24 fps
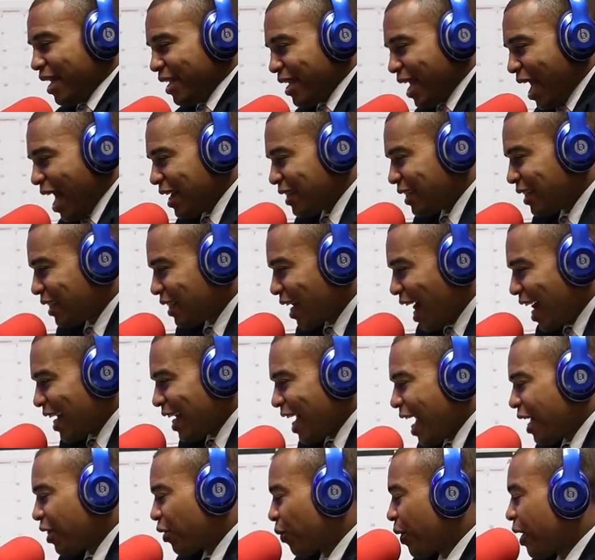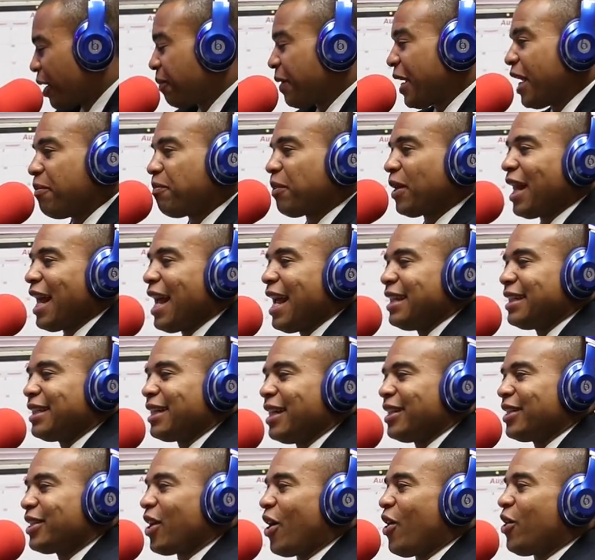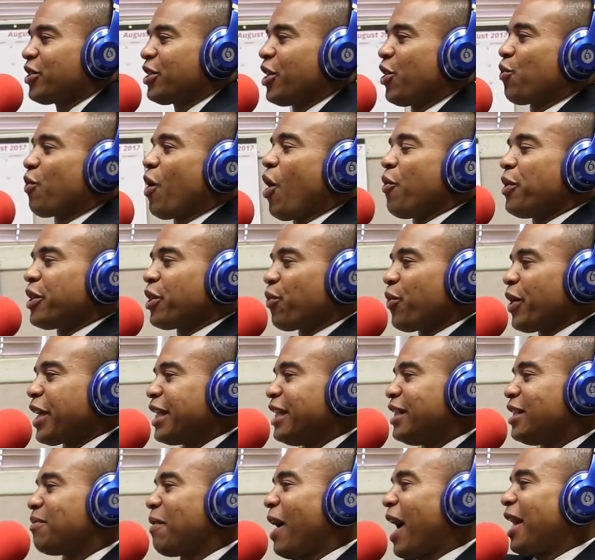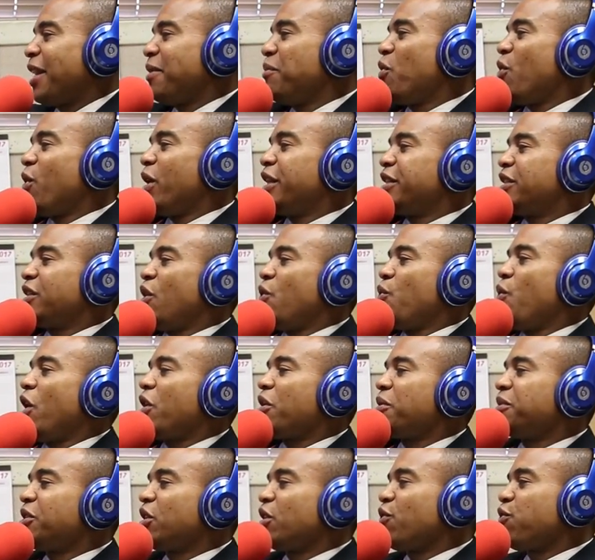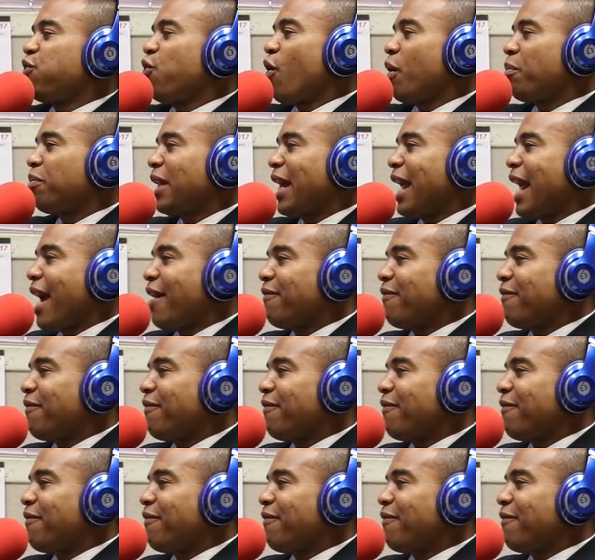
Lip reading: Yes, 98.3 The Beat plays 10 songs in a row with the Ricky Smiley Morning Show. Welcome to the 4Play